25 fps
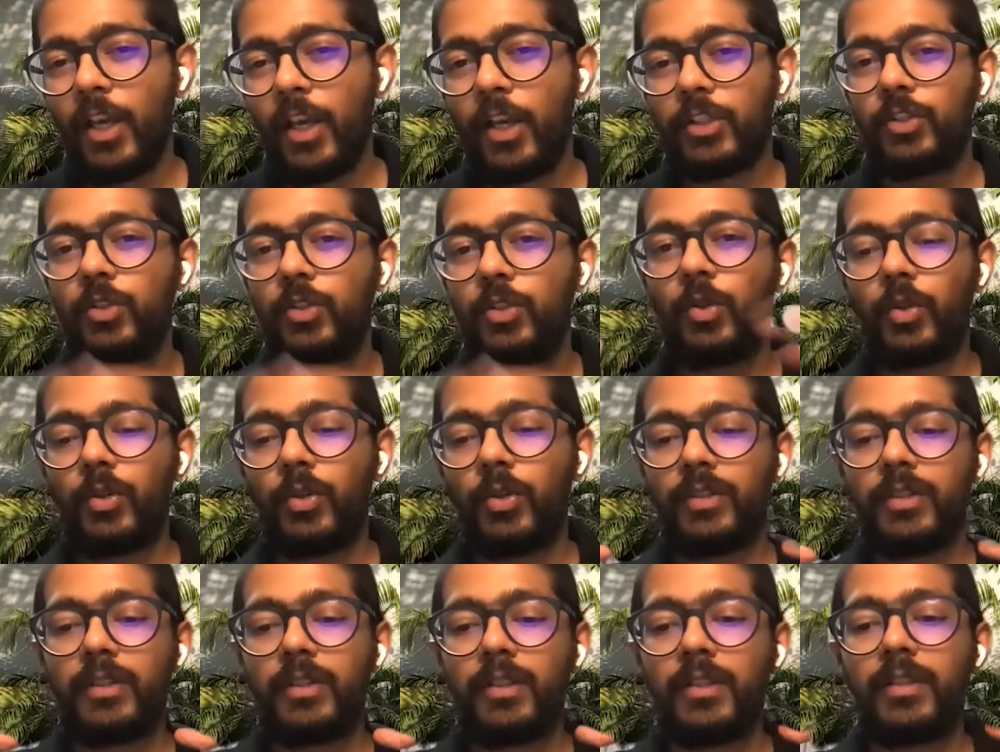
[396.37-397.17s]
So
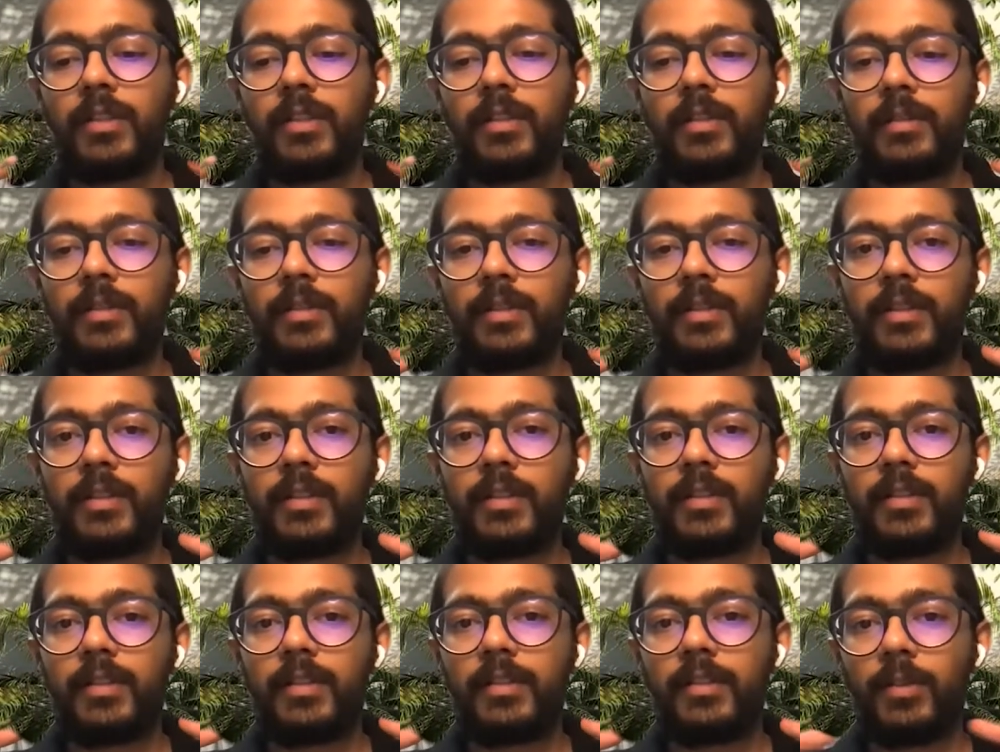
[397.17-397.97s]

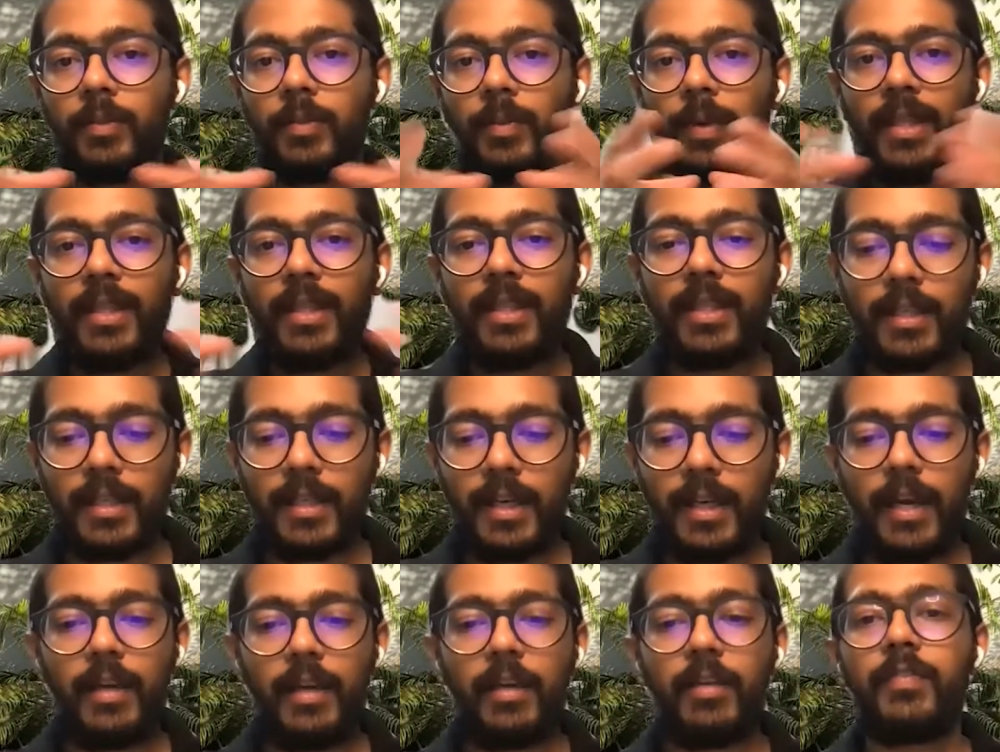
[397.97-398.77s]
the way that
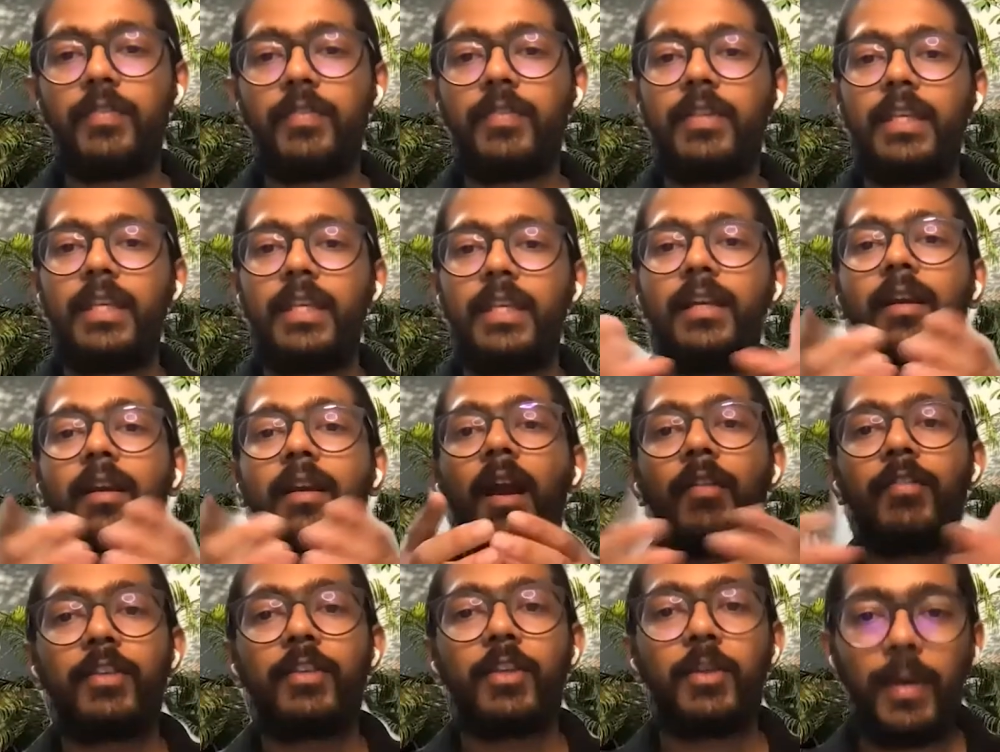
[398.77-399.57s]
kind of the
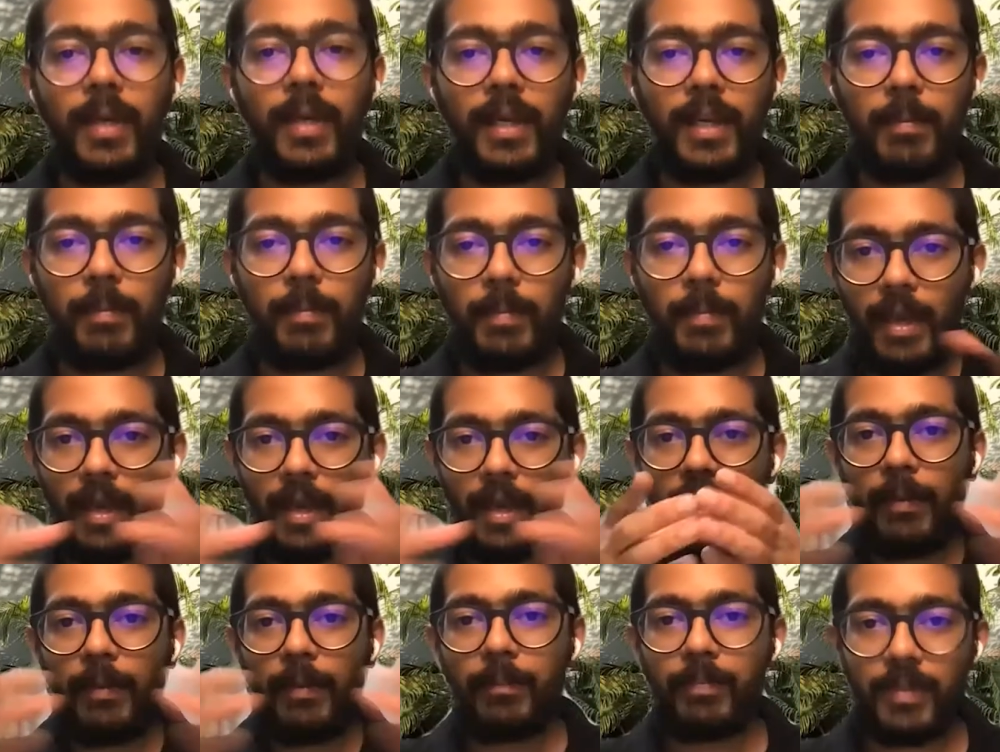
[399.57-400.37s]
GraphQL
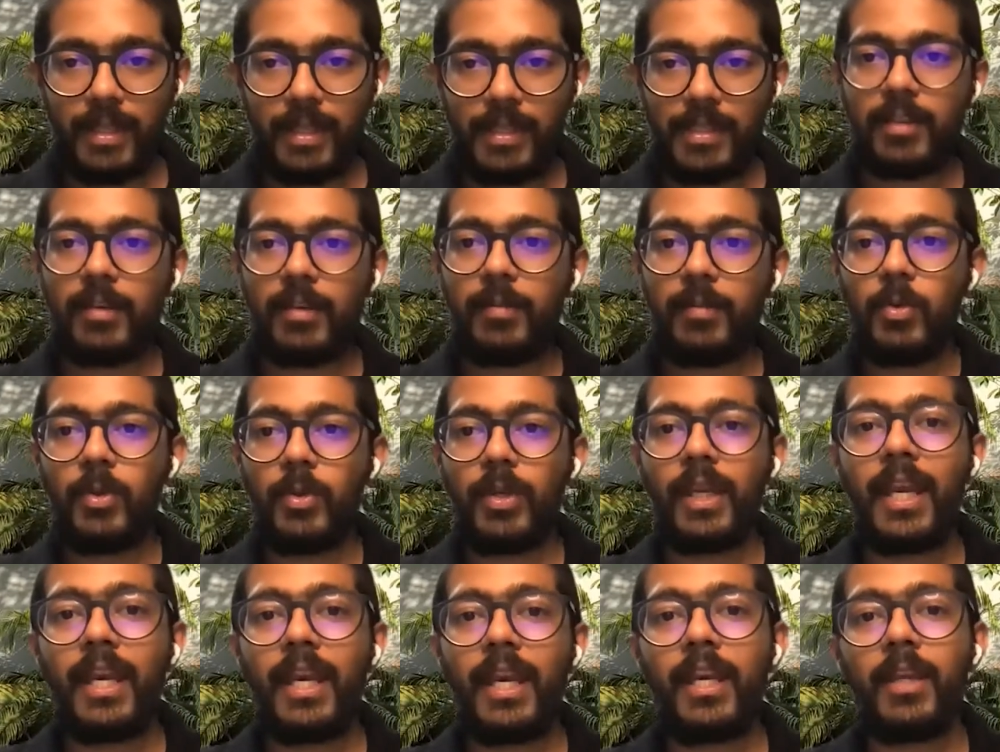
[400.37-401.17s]
API is
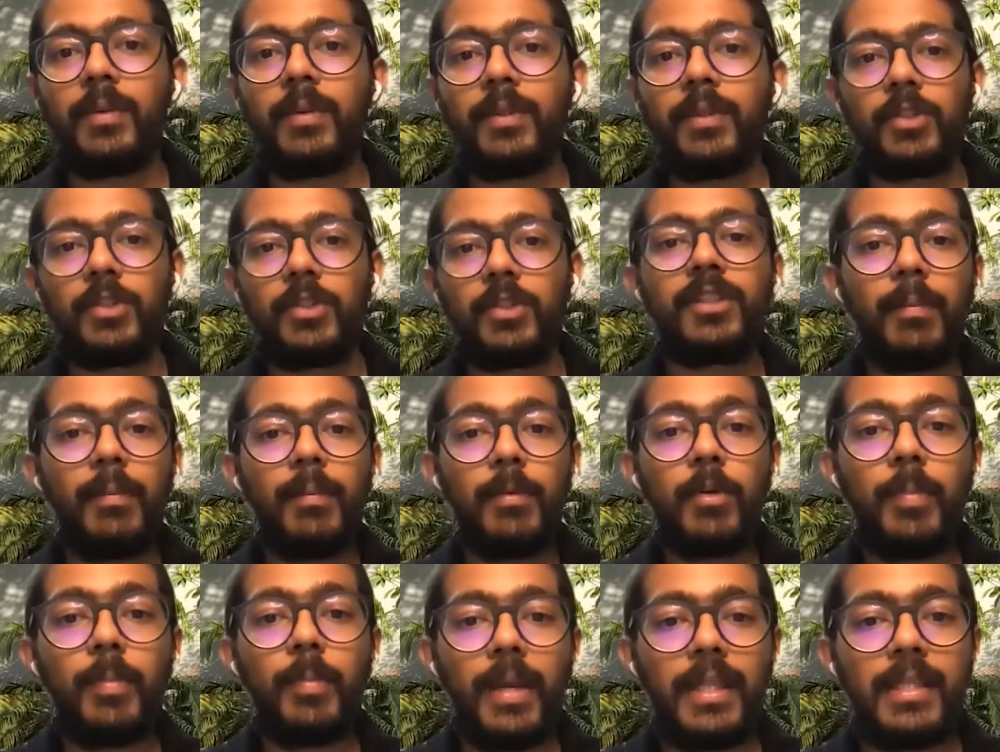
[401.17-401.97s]
communicating with the
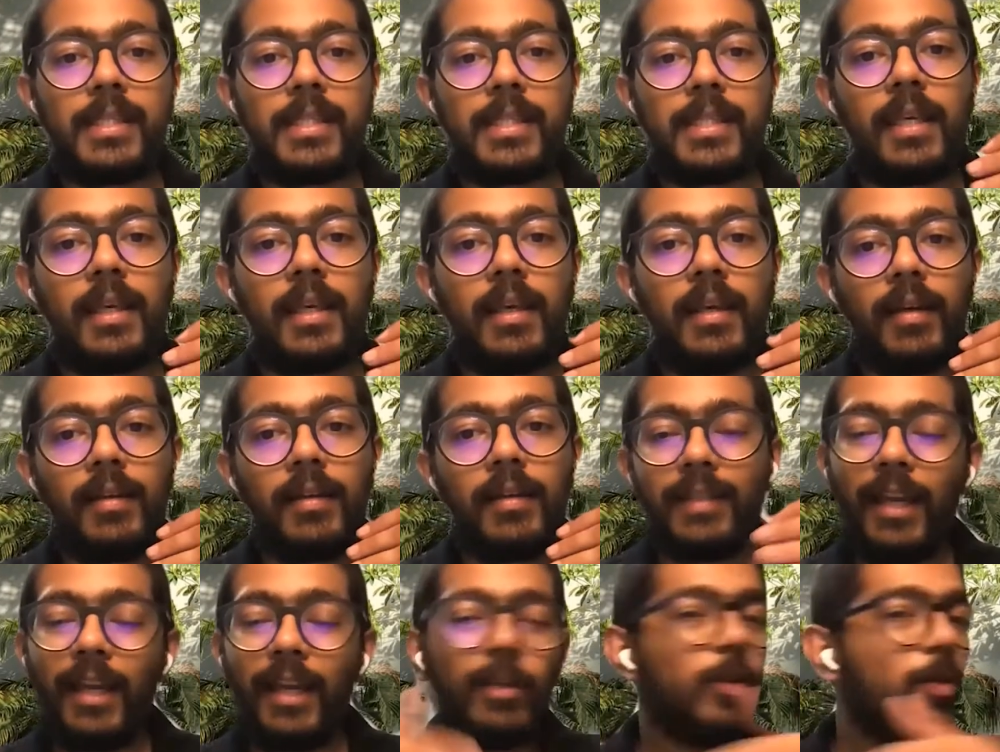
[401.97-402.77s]
subdomains,
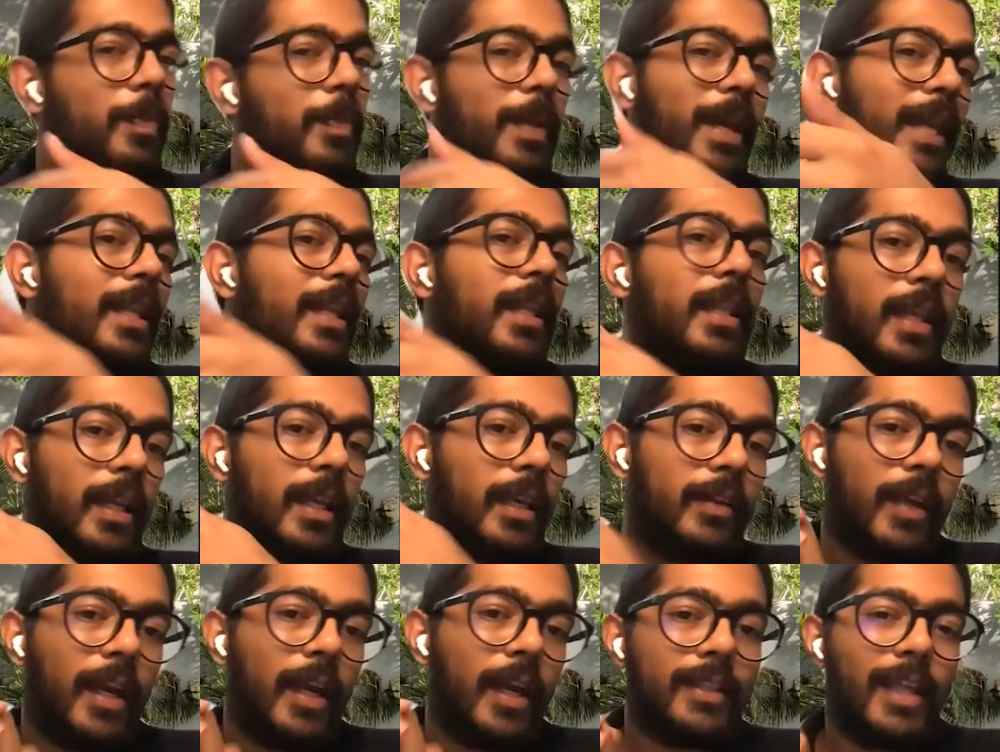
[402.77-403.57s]
that could be
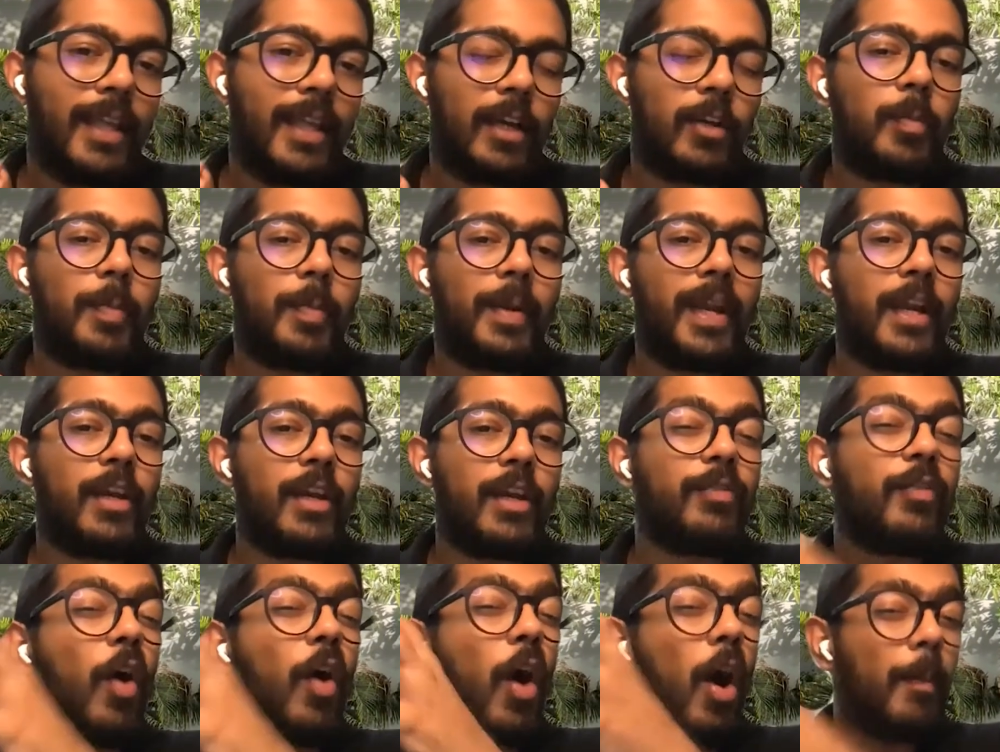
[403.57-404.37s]
anything, right? That could be kind
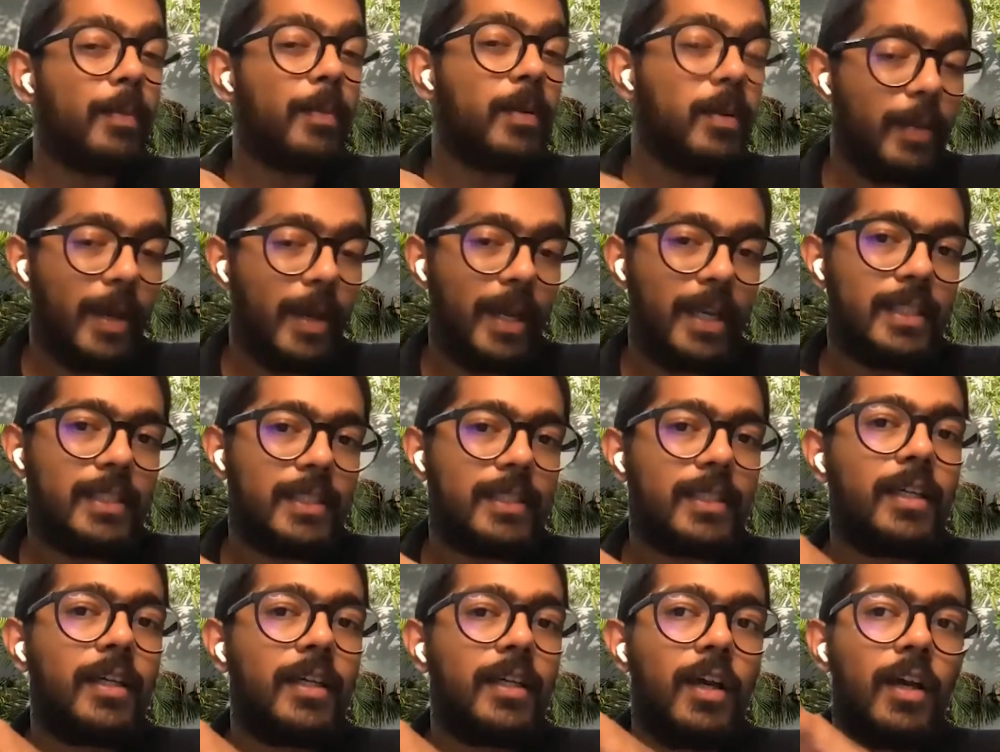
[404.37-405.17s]
of optimized